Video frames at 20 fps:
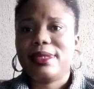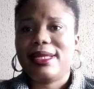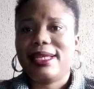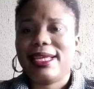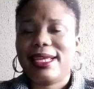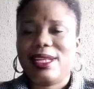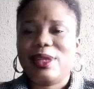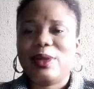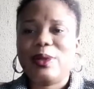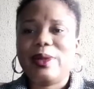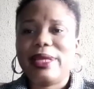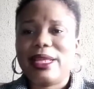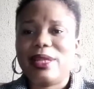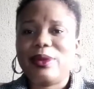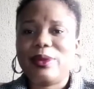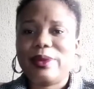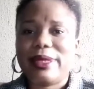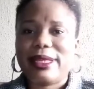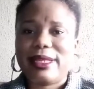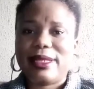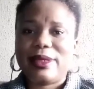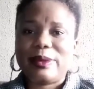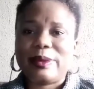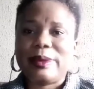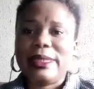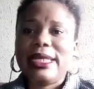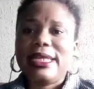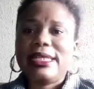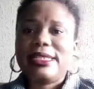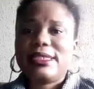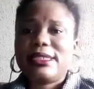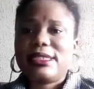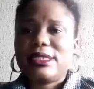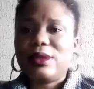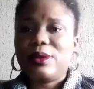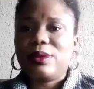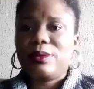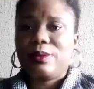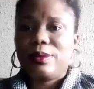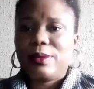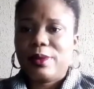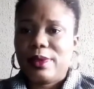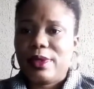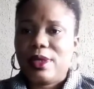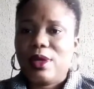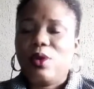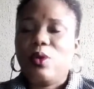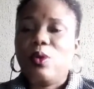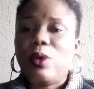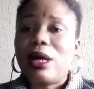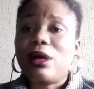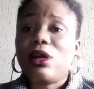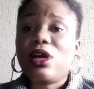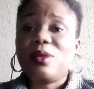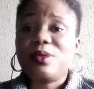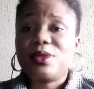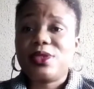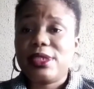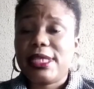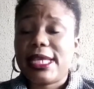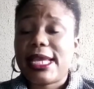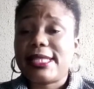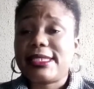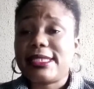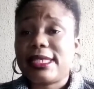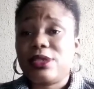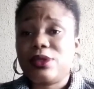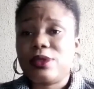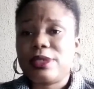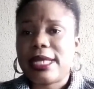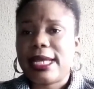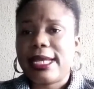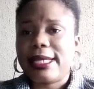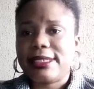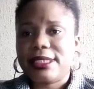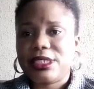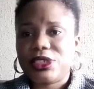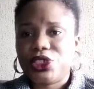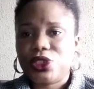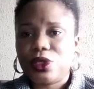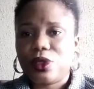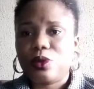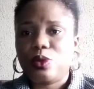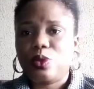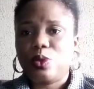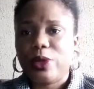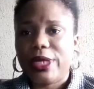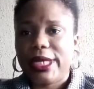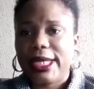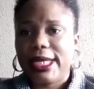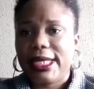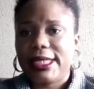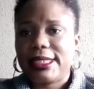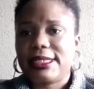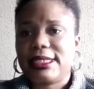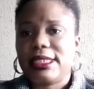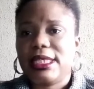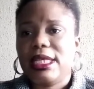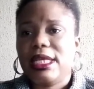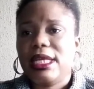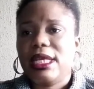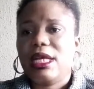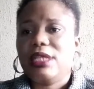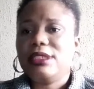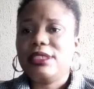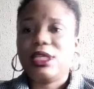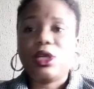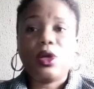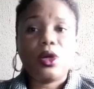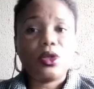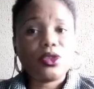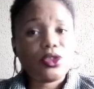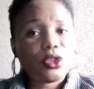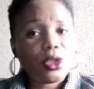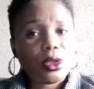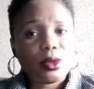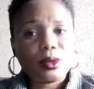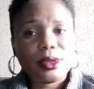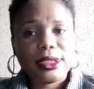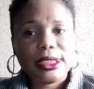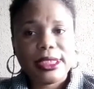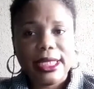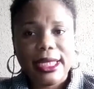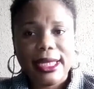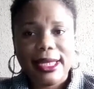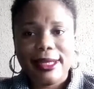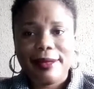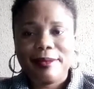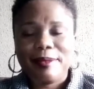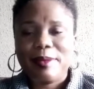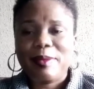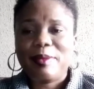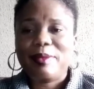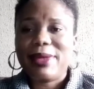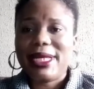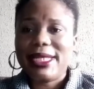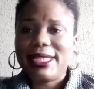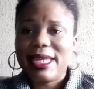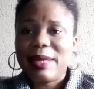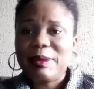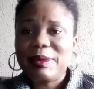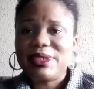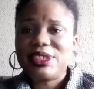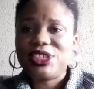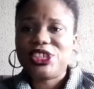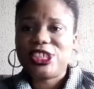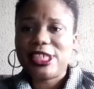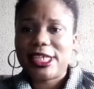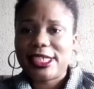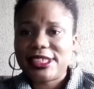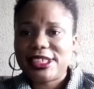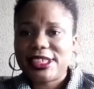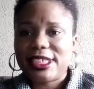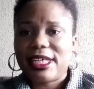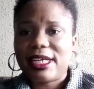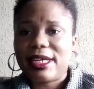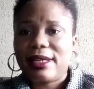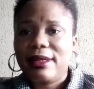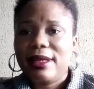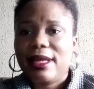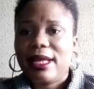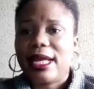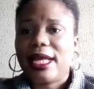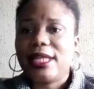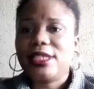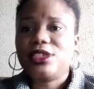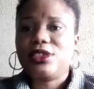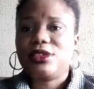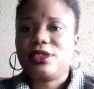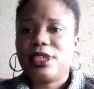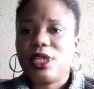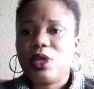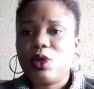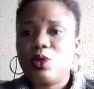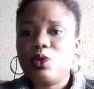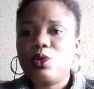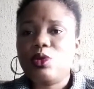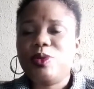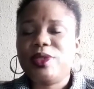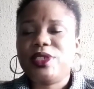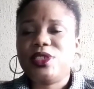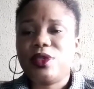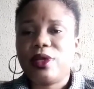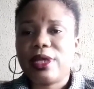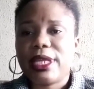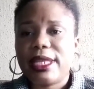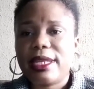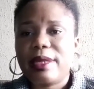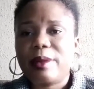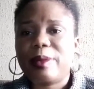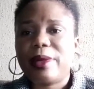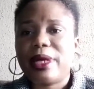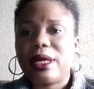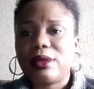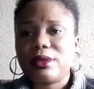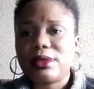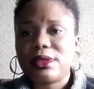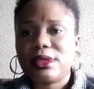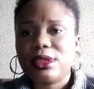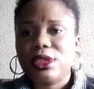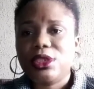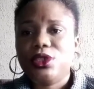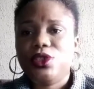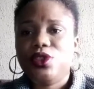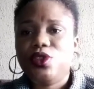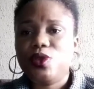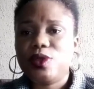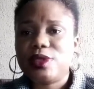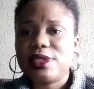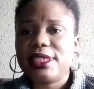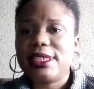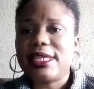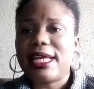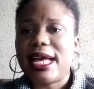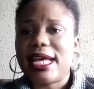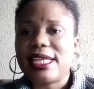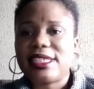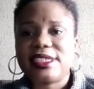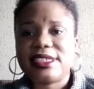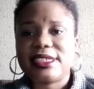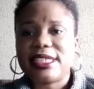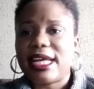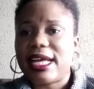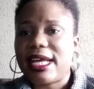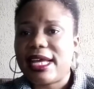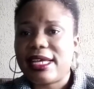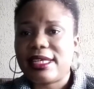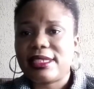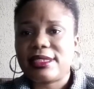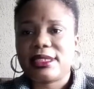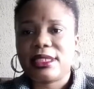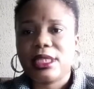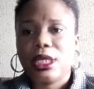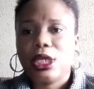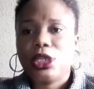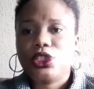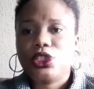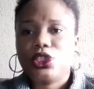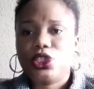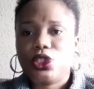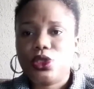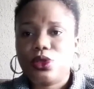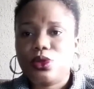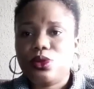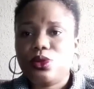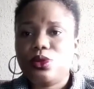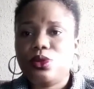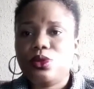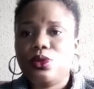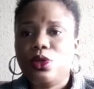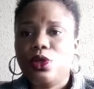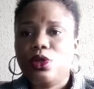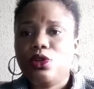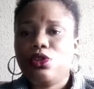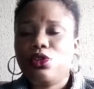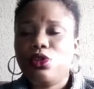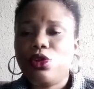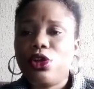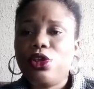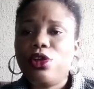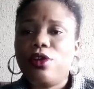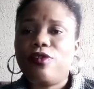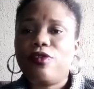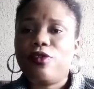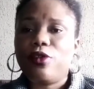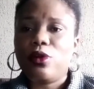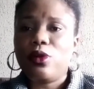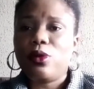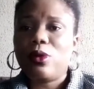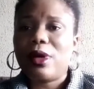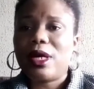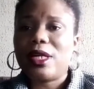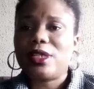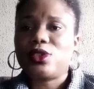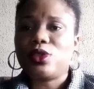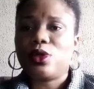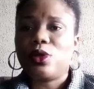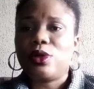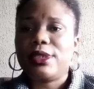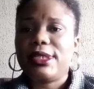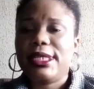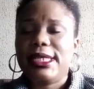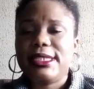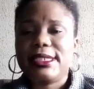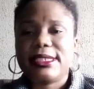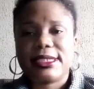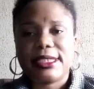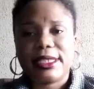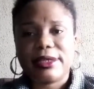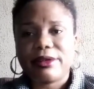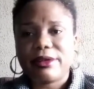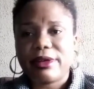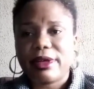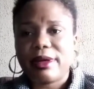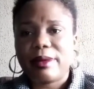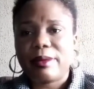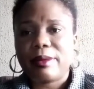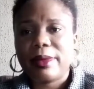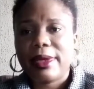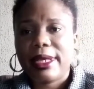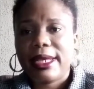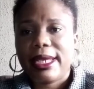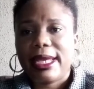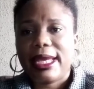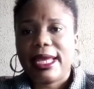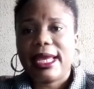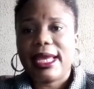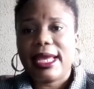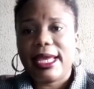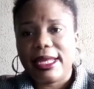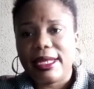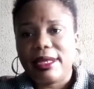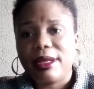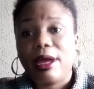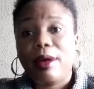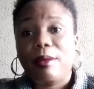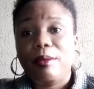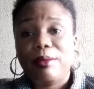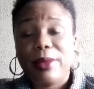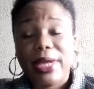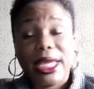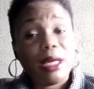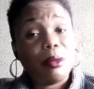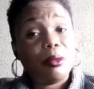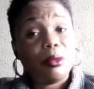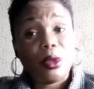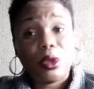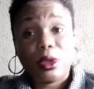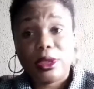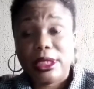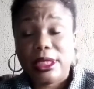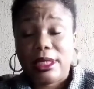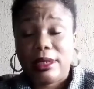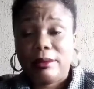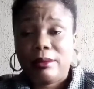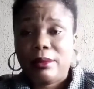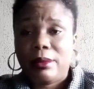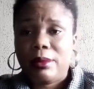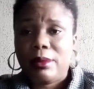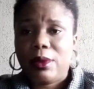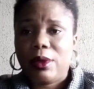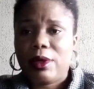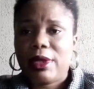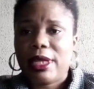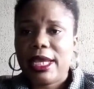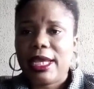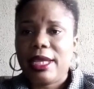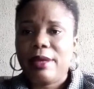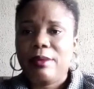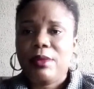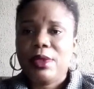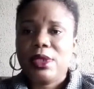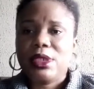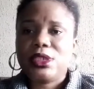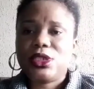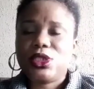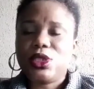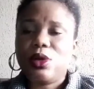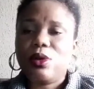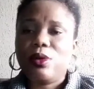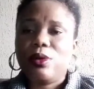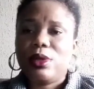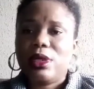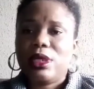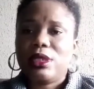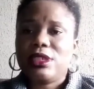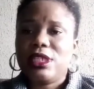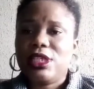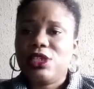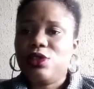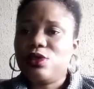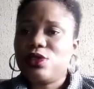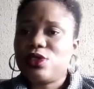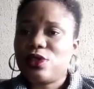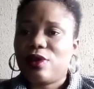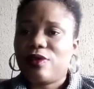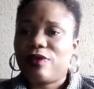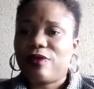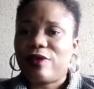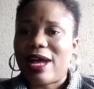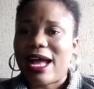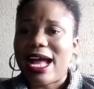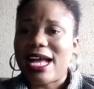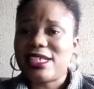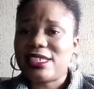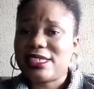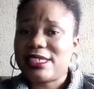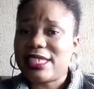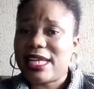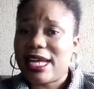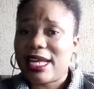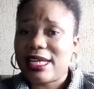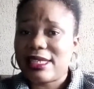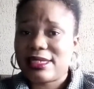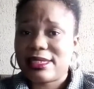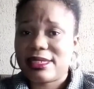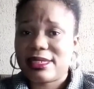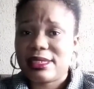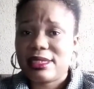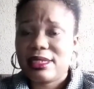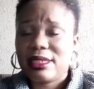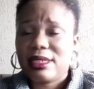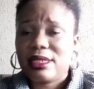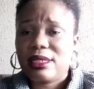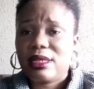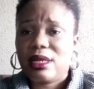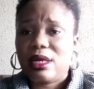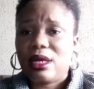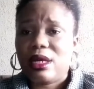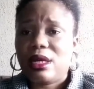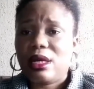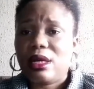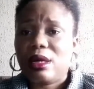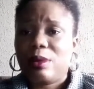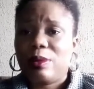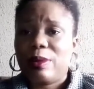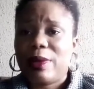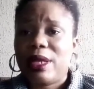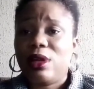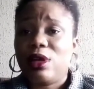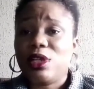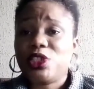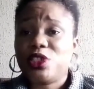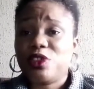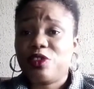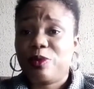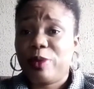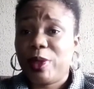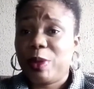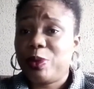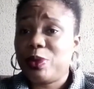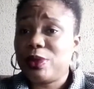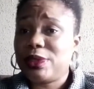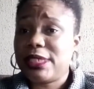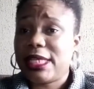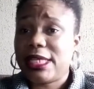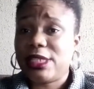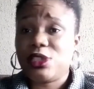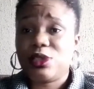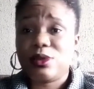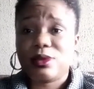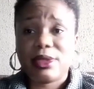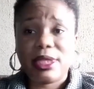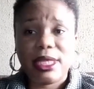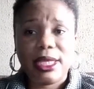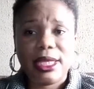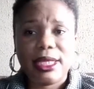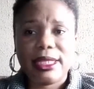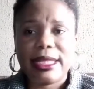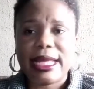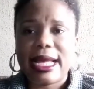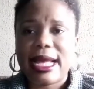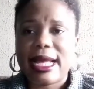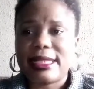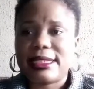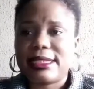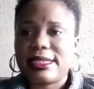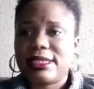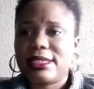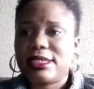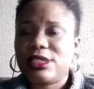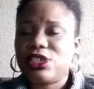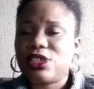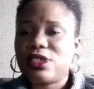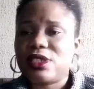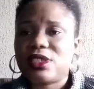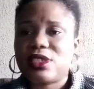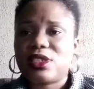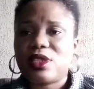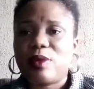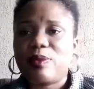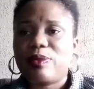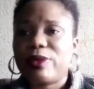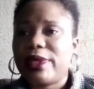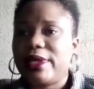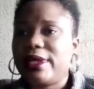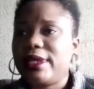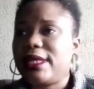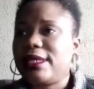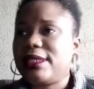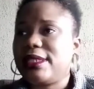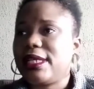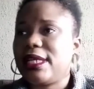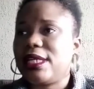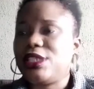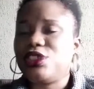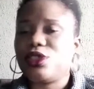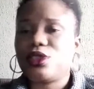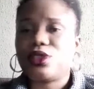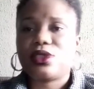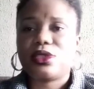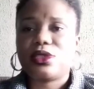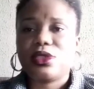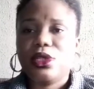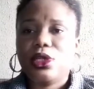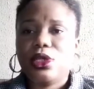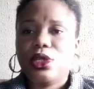Hello. So, welcome to yet another edition with the consultee. My name is Chacha, and today we'll be talking about using hashtags to grow your followers on Instagram and make money. Okay, so the use of hashtags, a lot of people tend to think that it's just something that they can just